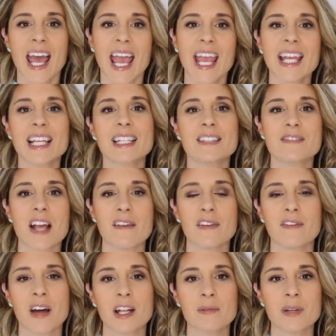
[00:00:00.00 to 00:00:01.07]
and I'd love to have you
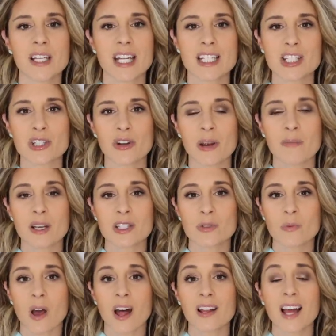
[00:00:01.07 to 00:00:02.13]
follow me on Instagram as
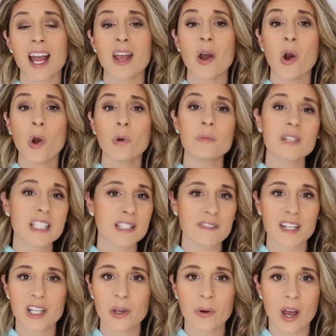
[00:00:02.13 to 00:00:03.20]
well. I hope this
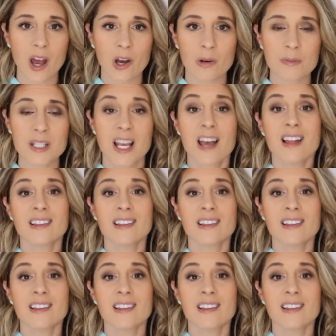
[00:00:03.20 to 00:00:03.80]
video helped.